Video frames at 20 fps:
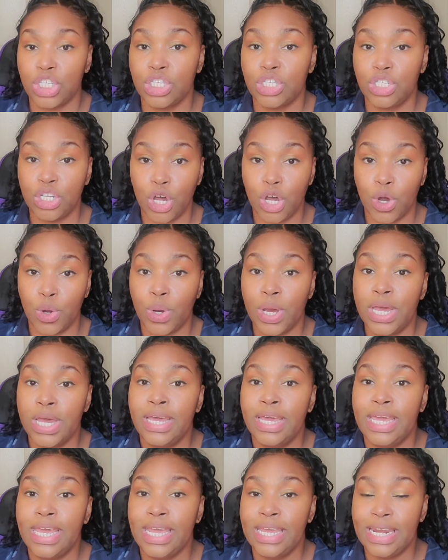So
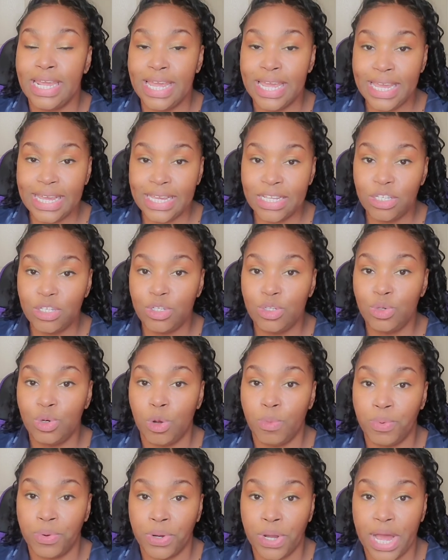it is
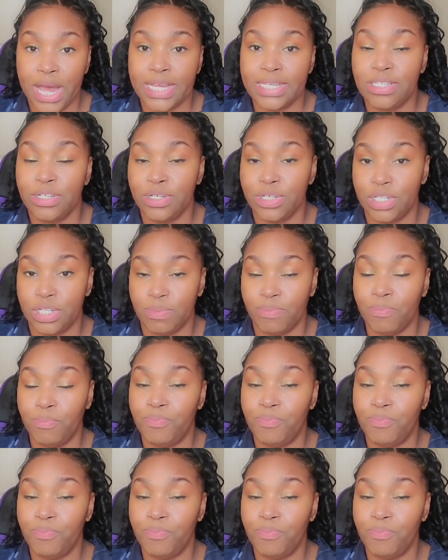doable guys there's